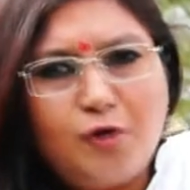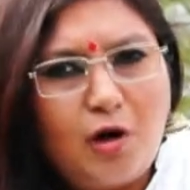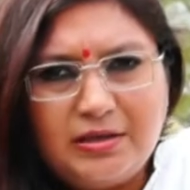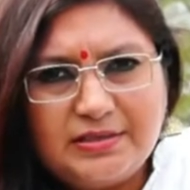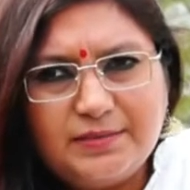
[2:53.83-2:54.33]

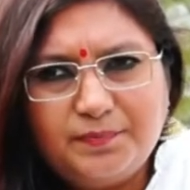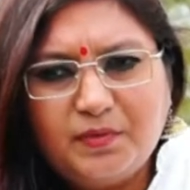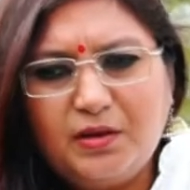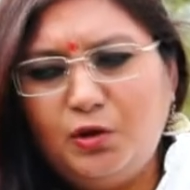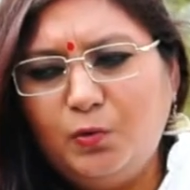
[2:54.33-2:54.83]
course,
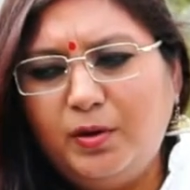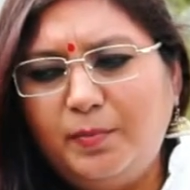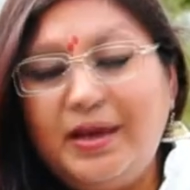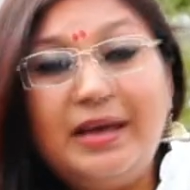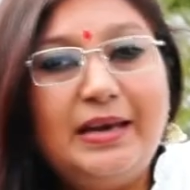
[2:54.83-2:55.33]
you will
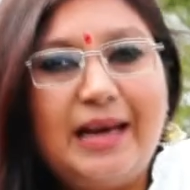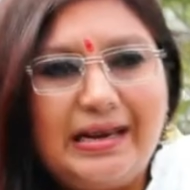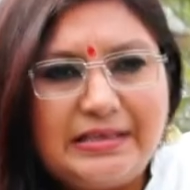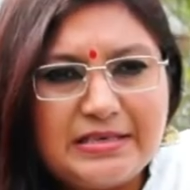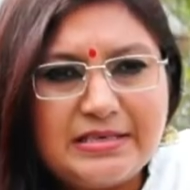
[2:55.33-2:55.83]
be
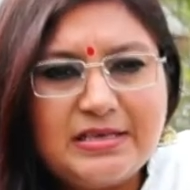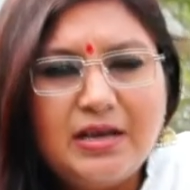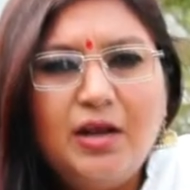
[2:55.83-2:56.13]
enlightened.